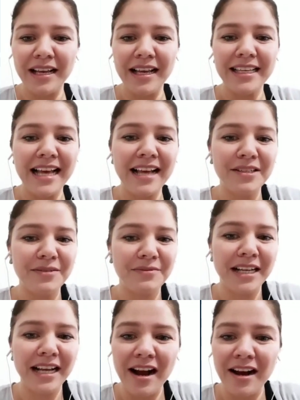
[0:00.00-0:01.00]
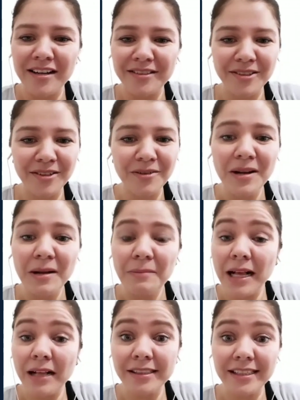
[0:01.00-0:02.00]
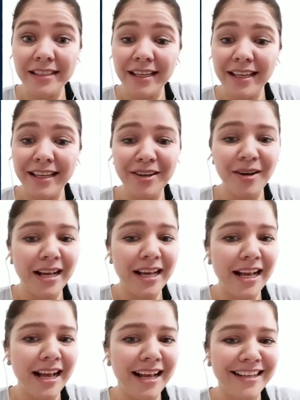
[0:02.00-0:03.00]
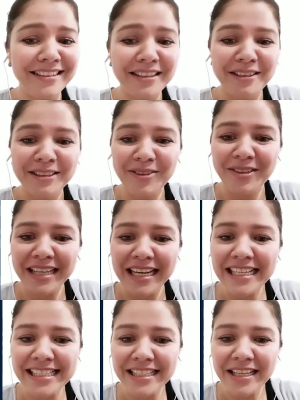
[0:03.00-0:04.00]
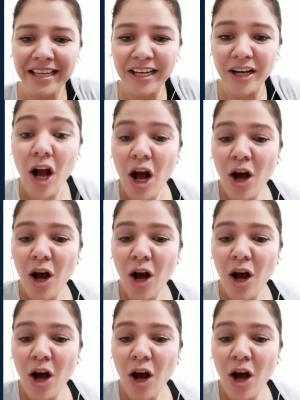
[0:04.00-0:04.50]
I had Ricardo Malta here. I had Lorenza here.